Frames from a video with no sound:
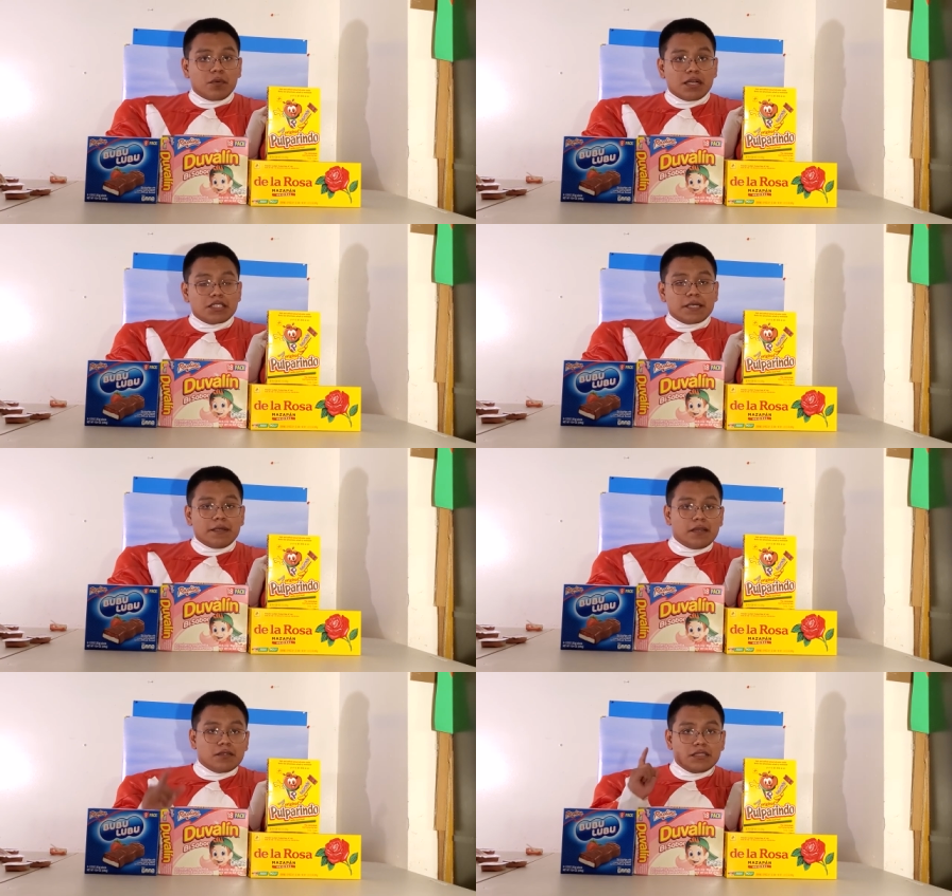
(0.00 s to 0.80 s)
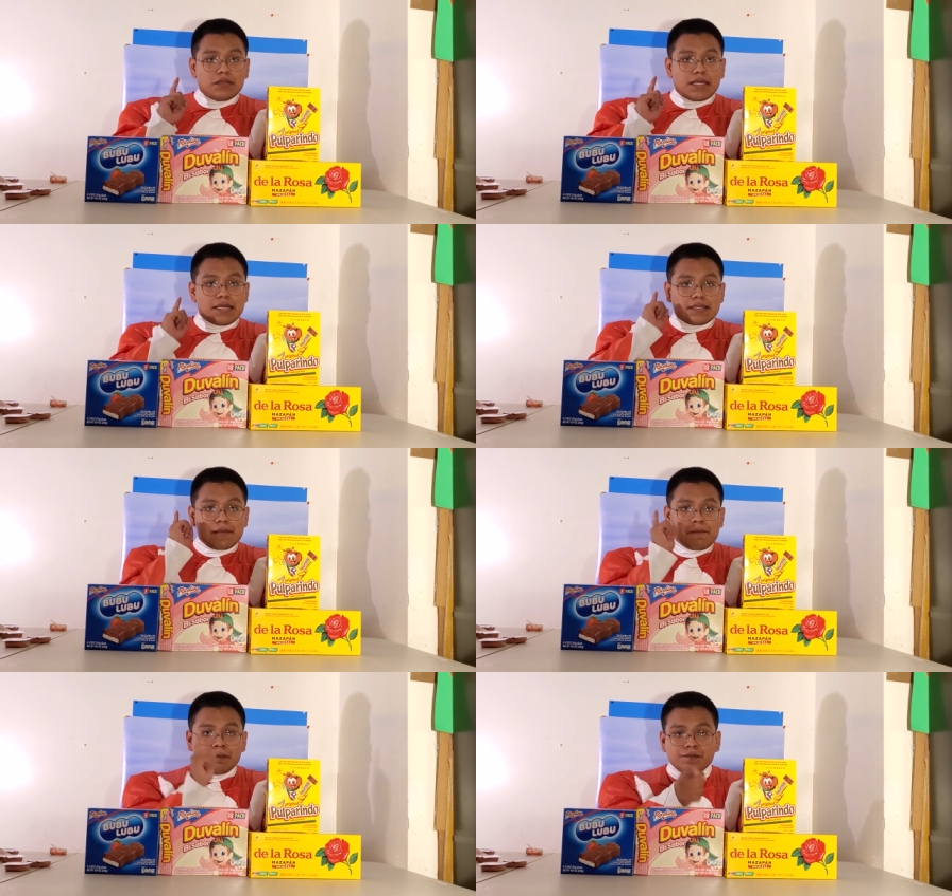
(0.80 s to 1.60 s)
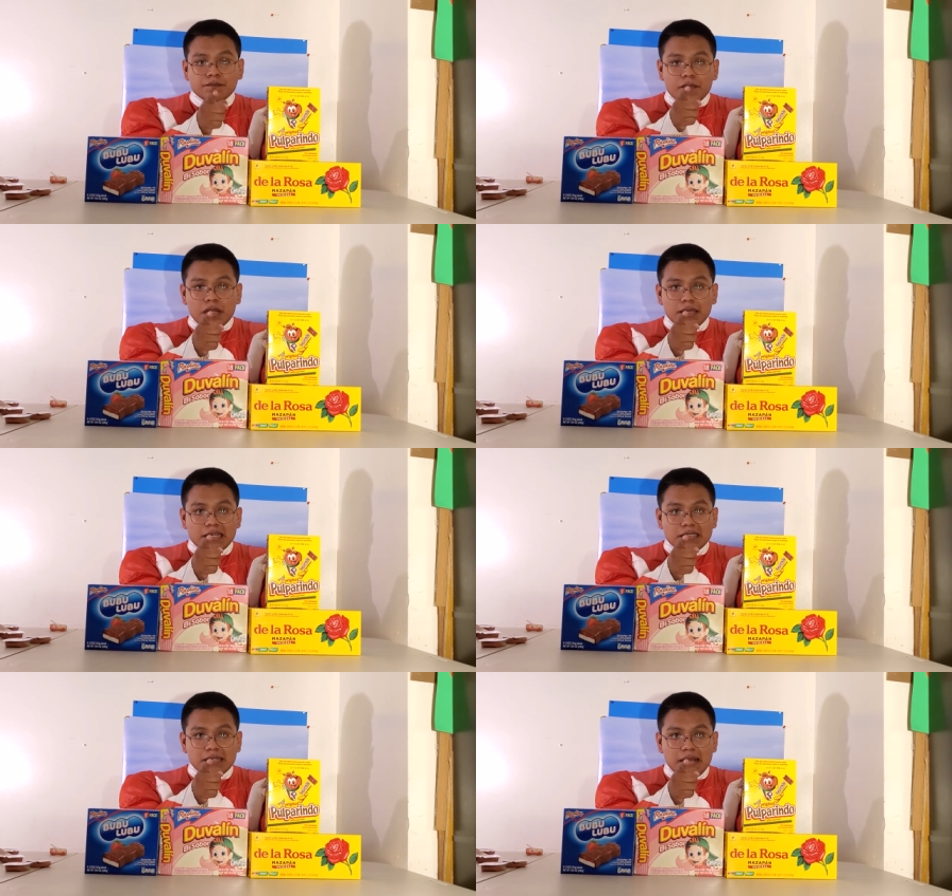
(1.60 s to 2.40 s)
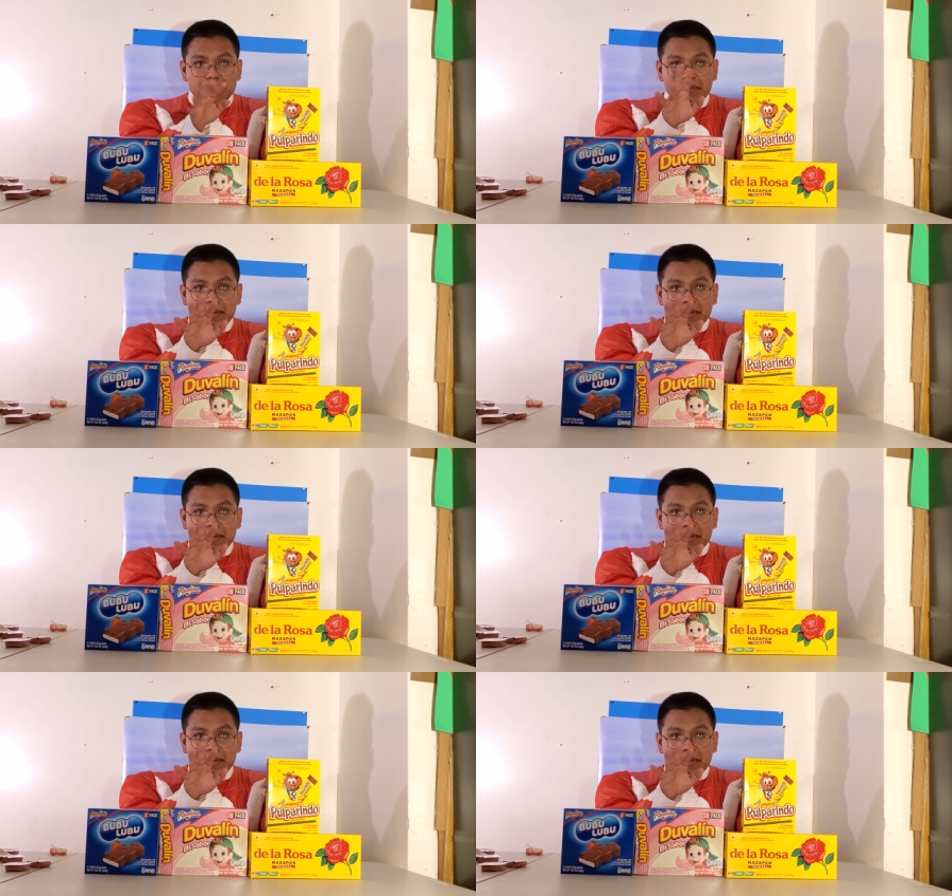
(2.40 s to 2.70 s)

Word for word: watching and I'll see you guys next time.